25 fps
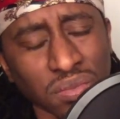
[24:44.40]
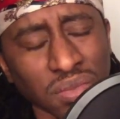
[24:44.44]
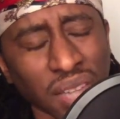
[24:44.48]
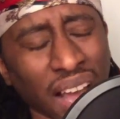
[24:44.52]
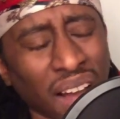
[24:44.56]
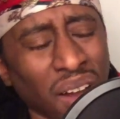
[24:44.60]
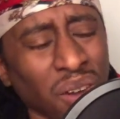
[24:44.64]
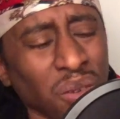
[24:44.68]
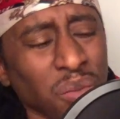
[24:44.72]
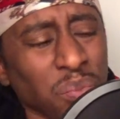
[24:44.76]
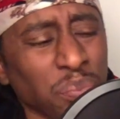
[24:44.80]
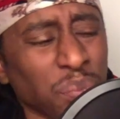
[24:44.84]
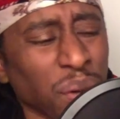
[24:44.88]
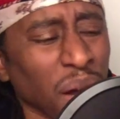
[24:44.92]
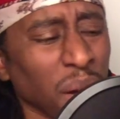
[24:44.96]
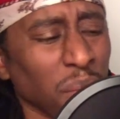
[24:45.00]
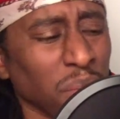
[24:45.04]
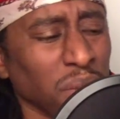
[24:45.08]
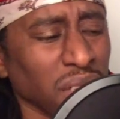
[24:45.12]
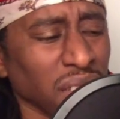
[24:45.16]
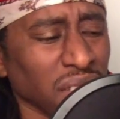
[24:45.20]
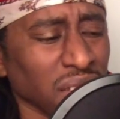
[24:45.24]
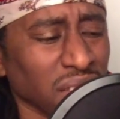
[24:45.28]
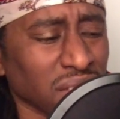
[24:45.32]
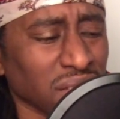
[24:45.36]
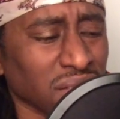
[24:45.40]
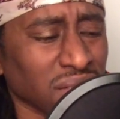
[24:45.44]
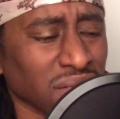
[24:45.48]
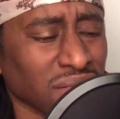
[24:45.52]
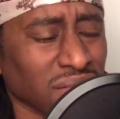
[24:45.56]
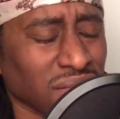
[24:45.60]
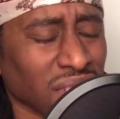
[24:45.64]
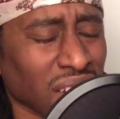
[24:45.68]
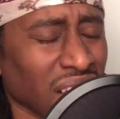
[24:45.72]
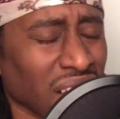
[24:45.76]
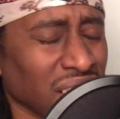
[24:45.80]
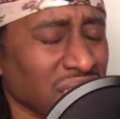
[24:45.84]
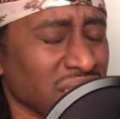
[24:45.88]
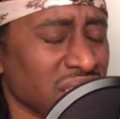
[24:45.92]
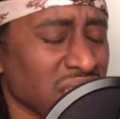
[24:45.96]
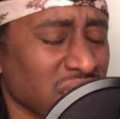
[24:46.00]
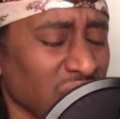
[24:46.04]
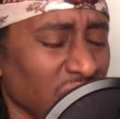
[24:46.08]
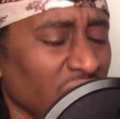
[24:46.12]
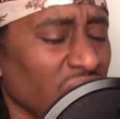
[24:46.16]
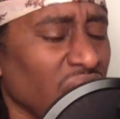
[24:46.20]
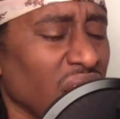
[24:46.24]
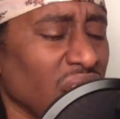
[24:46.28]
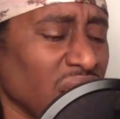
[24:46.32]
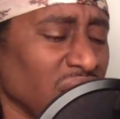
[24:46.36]
out in public. I just
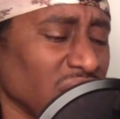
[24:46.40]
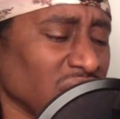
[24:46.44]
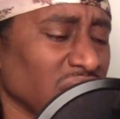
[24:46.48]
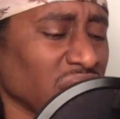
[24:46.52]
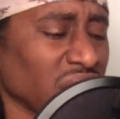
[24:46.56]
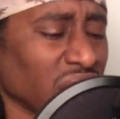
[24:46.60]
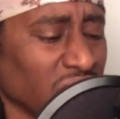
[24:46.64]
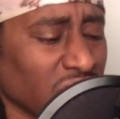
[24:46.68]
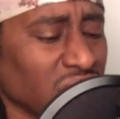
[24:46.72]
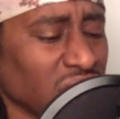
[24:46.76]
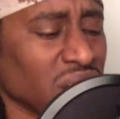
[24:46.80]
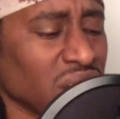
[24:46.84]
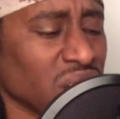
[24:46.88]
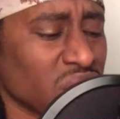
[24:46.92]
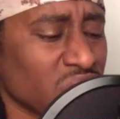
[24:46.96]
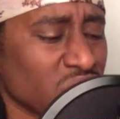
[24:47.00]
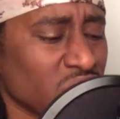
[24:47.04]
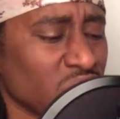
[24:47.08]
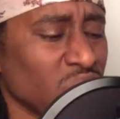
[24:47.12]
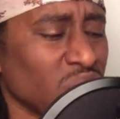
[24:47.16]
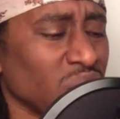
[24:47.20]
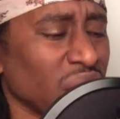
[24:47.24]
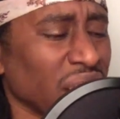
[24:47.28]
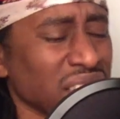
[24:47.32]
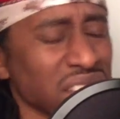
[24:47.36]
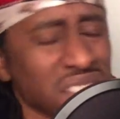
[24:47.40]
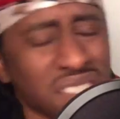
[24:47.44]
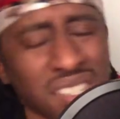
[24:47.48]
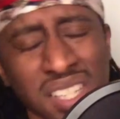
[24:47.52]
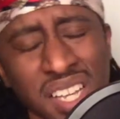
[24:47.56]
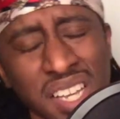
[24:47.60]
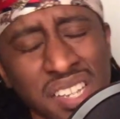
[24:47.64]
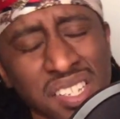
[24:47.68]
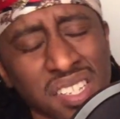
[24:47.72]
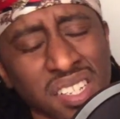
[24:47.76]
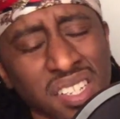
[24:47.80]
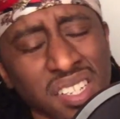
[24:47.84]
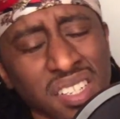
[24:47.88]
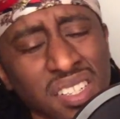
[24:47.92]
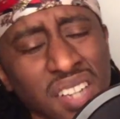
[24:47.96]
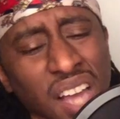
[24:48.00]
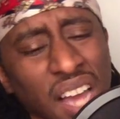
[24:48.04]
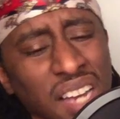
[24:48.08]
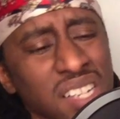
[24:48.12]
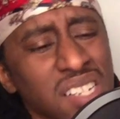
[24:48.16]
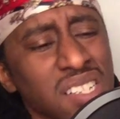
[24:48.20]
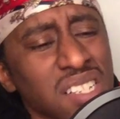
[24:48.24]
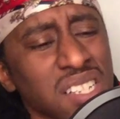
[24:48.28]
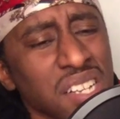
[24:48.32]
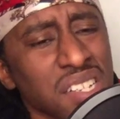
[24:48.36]
like, oh, okay, you know, it's cool. I just listen. I
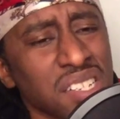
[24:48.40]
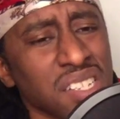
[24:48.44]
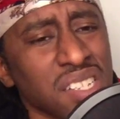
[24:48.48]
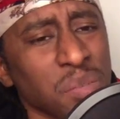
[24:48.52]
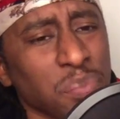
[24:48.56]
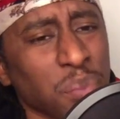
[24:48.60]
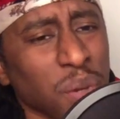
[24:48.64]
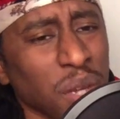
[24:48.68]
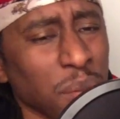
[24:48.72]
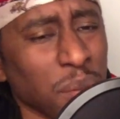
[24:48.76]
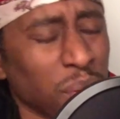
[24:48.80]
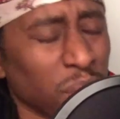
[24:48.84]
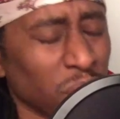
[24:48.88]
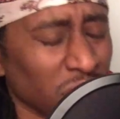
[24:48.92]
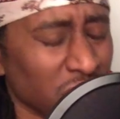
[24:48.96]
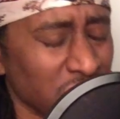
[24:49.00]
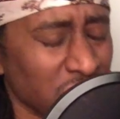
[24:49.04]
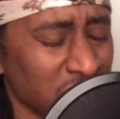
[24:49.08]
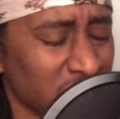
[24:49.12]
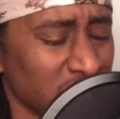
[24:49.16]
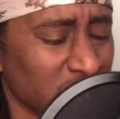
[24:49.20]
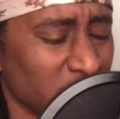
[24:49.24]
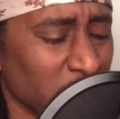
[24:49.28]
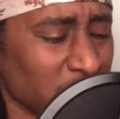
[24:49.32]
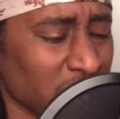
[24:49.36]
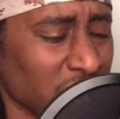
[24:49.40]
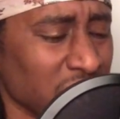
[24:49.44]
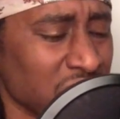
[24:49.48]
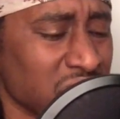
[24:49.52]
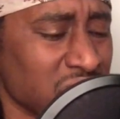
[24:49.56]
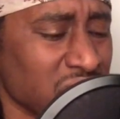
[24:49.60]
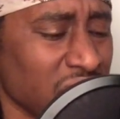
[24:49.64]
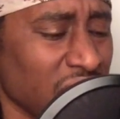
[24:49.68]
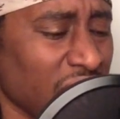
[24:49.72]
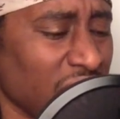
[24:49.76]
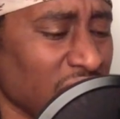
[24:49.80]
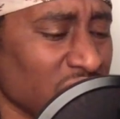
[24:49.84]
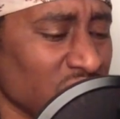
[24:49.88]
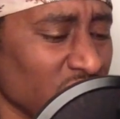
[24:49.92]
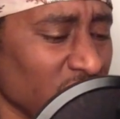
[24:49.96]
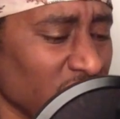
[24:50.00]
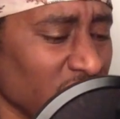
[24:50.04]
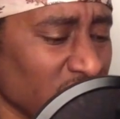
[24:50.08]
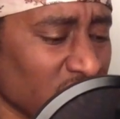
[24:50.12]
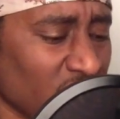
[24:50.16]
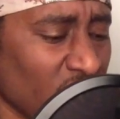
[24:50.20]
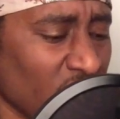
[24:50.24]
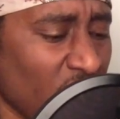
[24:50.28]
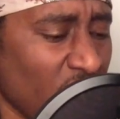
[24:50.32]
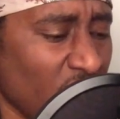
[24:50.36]
just listen to people and listen to what they say. I try
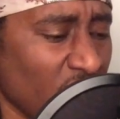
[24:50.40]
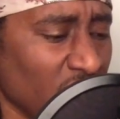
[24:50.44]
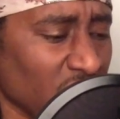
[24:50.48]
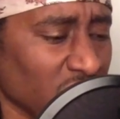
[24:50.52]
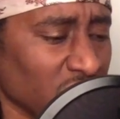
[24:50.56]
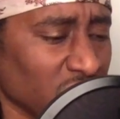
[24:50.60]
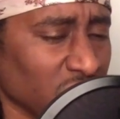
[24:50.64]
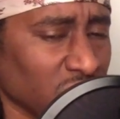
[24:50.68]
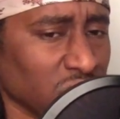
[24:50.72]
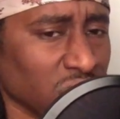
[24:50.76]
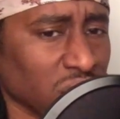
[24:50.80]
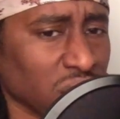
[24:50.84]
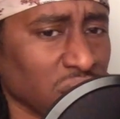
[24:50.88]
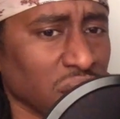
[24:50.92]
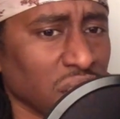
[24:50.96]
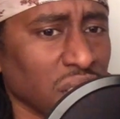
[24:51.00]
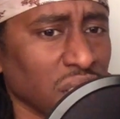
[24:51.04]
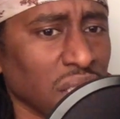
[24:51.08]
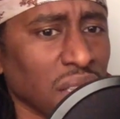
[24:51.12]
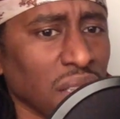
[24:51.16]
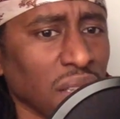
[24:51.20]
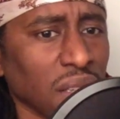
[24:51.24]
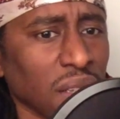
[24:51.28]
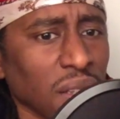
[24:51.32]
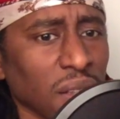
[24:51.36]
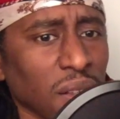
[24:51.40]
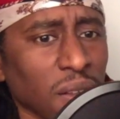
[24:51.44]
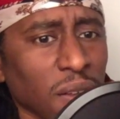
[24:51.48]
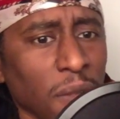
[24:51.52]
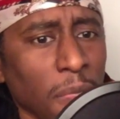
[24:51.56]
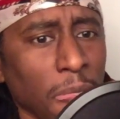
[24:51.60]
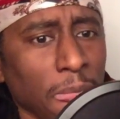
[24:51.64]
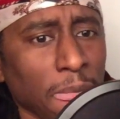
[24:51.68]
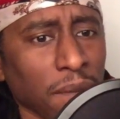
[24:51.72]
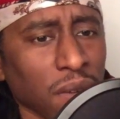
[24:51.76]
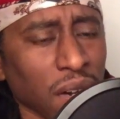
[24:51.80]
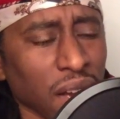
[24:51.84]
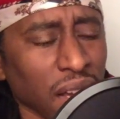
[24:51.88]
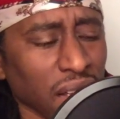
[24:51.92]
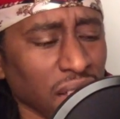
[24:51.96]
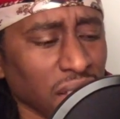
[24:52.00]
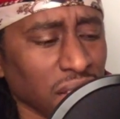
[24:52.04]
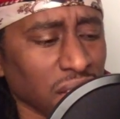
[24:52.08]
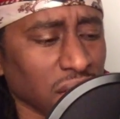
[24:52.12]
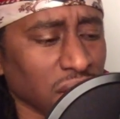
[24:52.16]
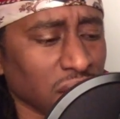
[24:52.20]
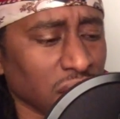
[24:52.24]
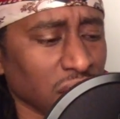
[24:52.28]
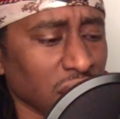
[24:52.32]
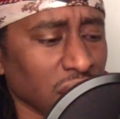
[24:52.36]
not to argue. Right?
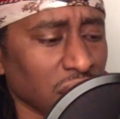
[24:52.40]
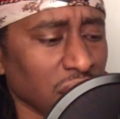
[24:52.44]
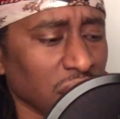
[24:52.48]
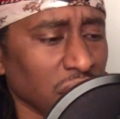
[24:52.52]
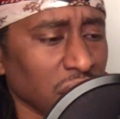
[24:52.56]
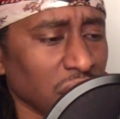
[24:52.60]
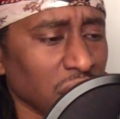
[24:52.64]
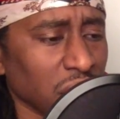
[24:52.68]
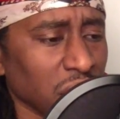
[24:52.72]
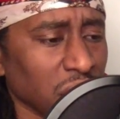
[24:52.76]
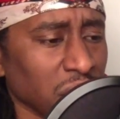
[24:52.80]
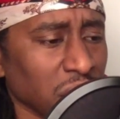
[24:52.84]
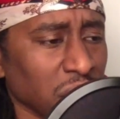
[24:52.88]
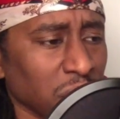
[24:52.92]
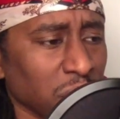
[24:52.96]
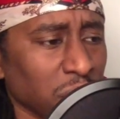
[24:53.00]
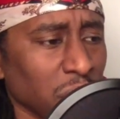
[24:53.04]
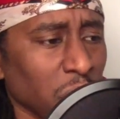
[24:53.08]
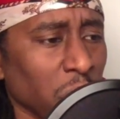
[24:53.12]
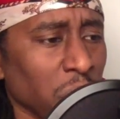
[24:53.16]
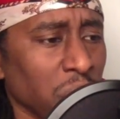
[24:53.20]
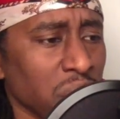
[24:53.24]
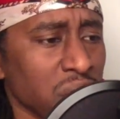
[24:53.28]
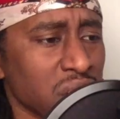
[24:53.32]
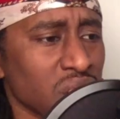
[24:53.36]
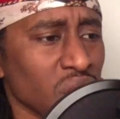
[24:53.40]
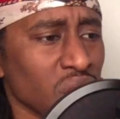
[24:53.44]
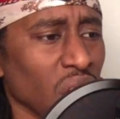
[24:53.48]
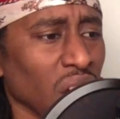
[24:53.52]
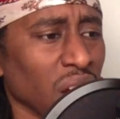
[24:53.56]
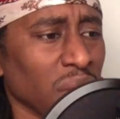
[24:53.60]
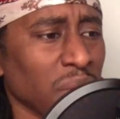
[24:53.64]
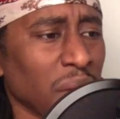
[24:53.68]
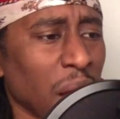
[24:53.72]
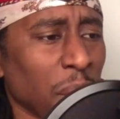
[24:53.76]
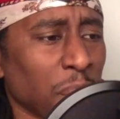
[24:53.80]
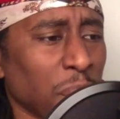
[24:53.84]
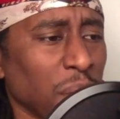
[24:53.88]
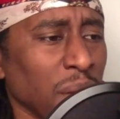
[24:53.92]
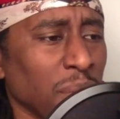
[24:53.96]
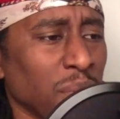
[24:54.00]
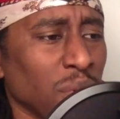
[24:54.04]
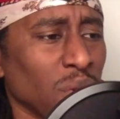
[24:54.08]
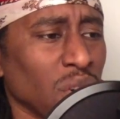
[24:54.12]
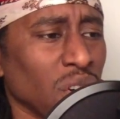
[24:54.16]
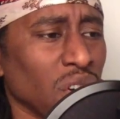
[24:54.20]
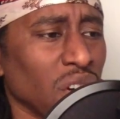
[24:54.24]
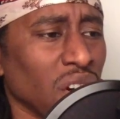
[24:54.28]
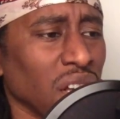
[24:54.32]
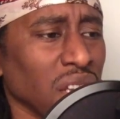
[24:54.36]
But when it's talking about people
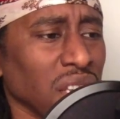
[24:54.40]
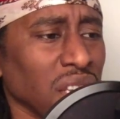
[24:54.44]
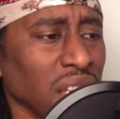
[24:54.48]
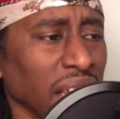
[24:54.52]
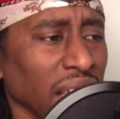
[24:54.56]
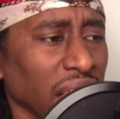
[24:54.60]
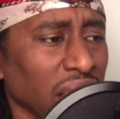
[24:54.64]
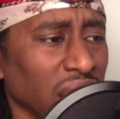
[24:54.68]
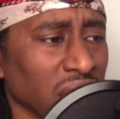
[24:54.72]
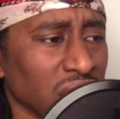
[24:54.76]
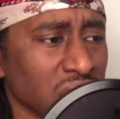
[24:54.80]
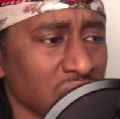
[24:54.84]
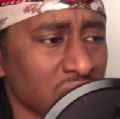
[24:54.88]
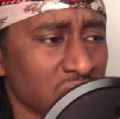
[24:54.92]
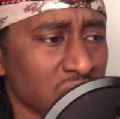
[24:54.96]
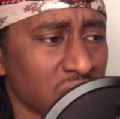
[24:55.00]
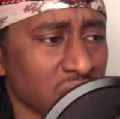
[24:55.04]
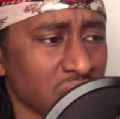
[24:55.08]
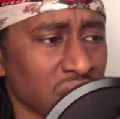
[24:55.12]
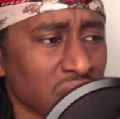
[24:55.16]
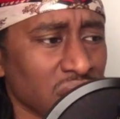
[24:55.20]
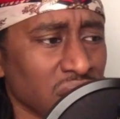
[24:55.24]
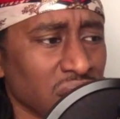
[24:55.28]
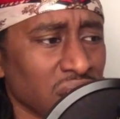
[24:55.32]
who are gonna lead us,